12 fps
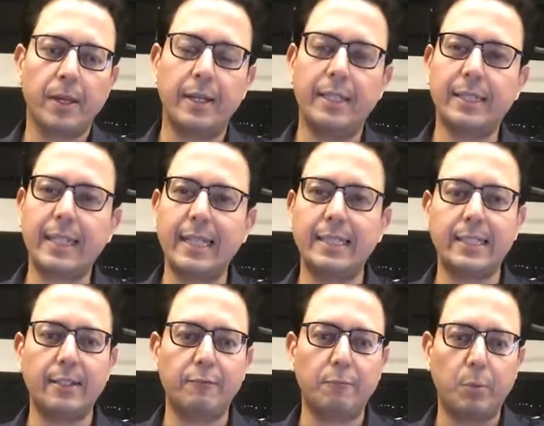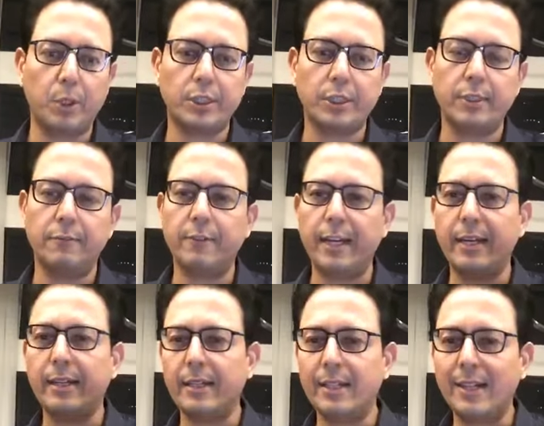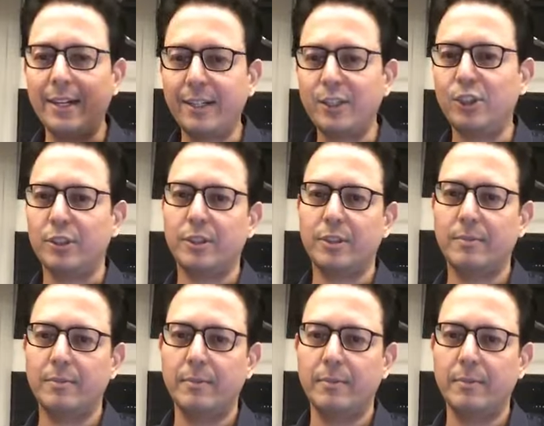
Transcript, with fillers: decisive, positive, and courageous.